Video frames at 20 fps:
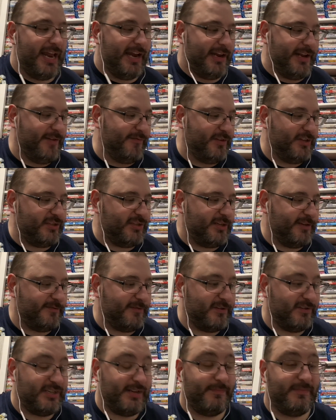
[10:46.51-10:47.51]
any of this stuff
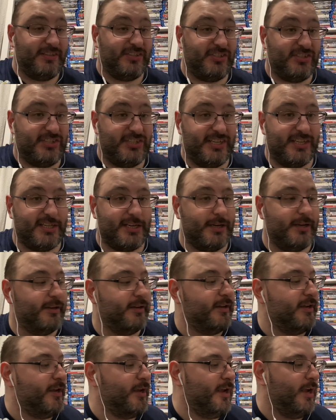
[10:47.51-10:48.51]
because I've been sick.
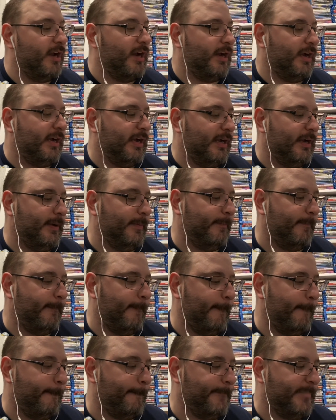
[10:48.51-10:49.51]

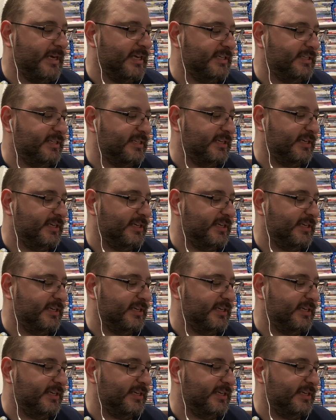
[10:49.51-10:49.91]
But